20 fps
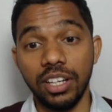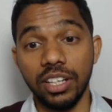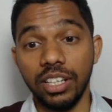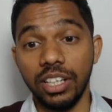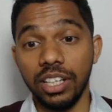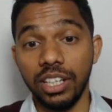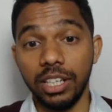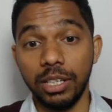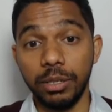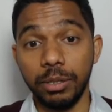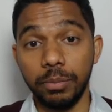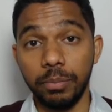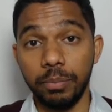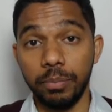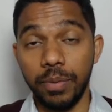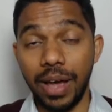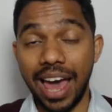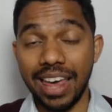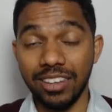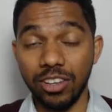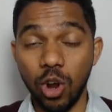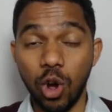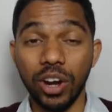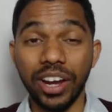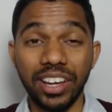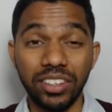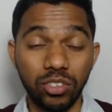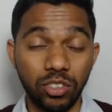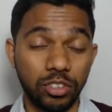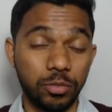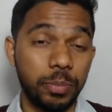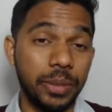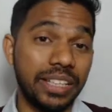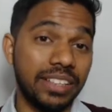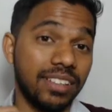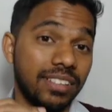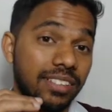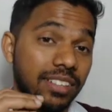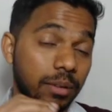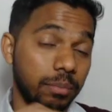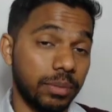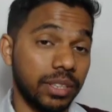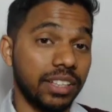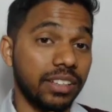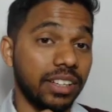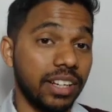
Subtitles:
As long as you're speaking something